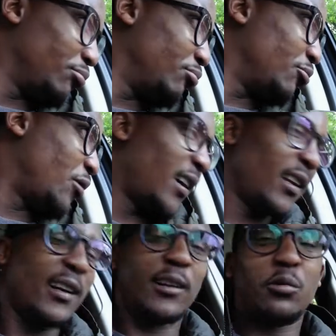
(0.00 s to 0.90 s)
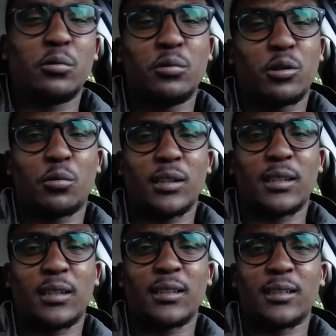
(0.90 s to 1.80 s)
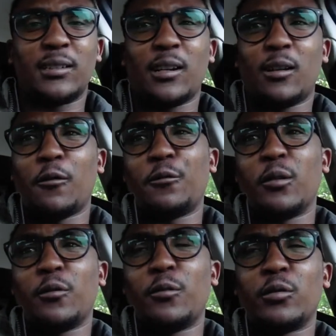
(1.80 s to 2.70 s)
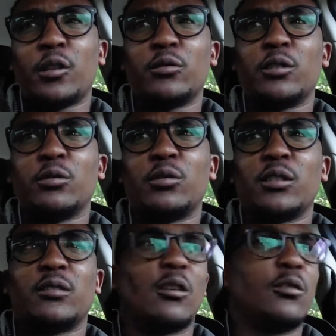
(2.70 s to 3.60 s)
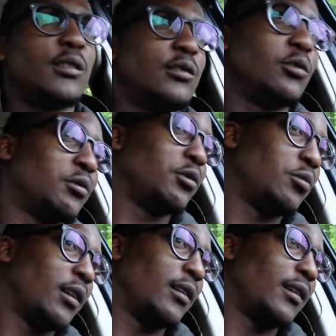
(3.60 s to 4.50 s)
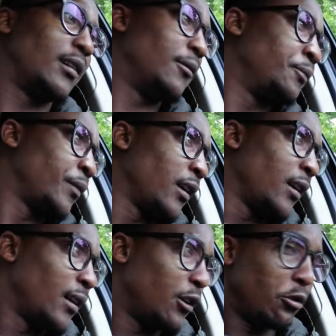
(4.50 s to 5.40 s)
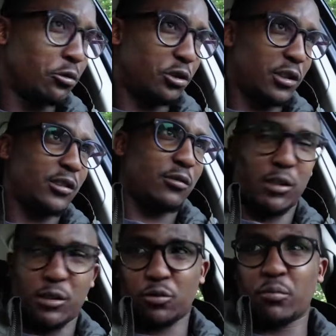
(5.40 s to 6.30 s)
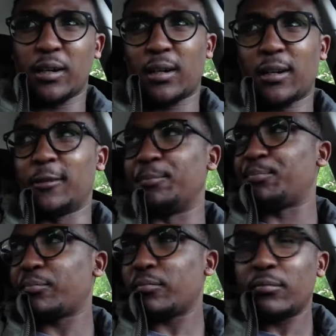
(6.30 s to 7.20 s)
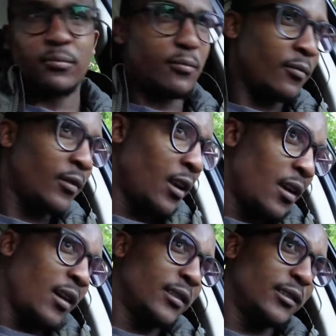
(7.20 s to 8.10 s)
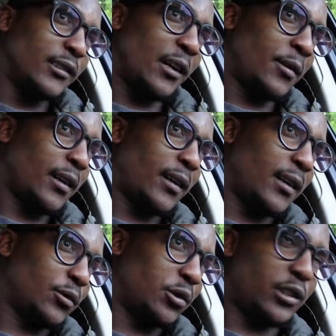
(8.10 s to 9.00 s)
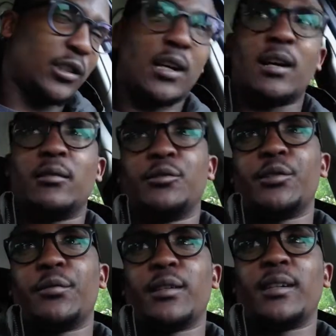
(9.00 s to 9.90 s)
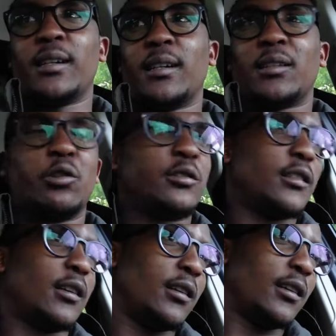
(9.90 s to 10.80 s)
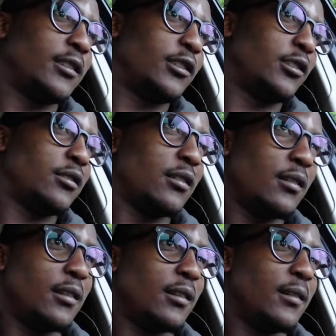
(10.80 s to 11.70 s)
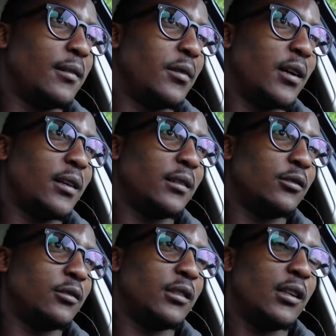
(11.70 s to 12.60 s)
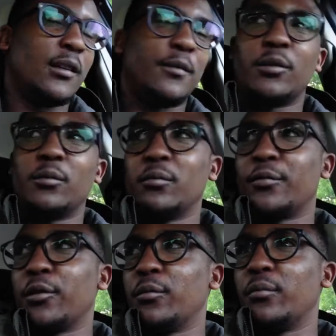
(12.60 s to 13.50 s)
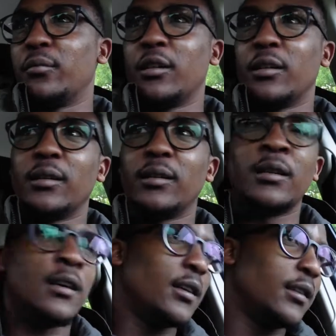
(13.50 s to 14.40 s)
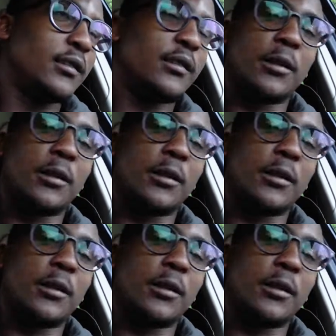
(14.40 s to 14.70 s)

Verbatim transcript: why lie? Who no when I get a deal of, of four thousand or six thousand euros while uh, he or she is trying to buy a car? German cars which are driven here got a large uh, market on uh, from from uh, Eastern